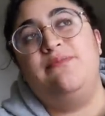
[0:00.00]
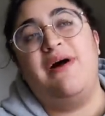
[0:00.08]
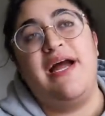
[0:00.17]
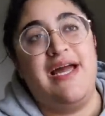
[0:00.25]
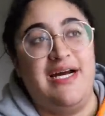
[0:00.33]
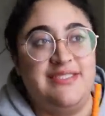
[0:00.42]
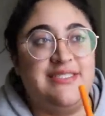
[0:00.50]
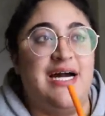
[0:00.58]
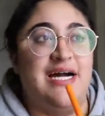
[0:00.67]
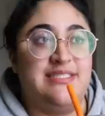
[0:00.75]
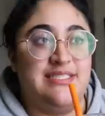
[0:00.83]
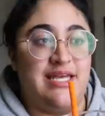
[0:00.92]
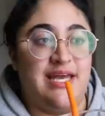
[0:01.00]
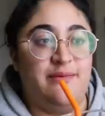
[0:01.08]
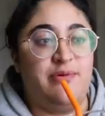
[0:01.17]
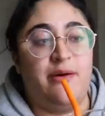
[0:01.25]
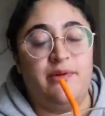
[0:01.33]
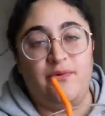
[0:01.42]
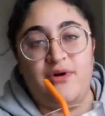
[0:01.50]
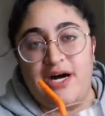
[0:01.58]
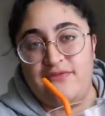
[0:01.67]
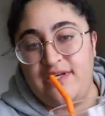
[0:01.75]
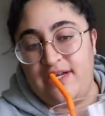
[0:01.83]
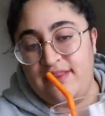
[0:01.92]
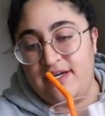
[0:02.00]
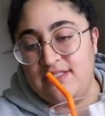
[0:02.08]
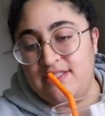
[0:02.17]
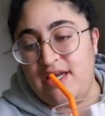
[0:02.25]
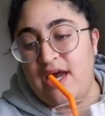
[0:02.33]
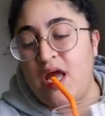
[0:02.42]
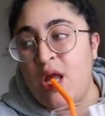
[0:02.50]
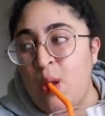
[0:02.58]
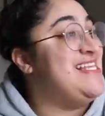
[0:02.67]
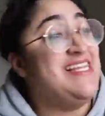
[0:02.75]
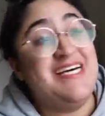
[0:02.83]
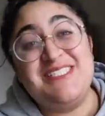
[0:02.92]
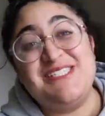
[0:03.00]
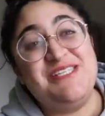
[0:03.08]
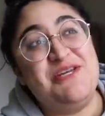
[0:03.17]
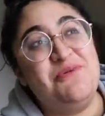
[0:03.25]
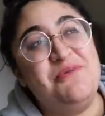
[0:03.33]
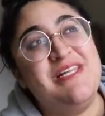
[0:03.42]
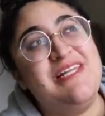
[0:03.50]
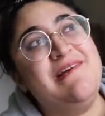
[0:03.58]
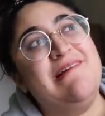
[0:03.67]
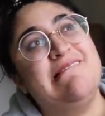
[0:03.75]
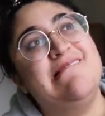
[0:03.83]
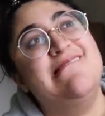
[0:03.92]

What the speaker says: Might edit that today. Probably will have to edit that today. Nothing else is new, really.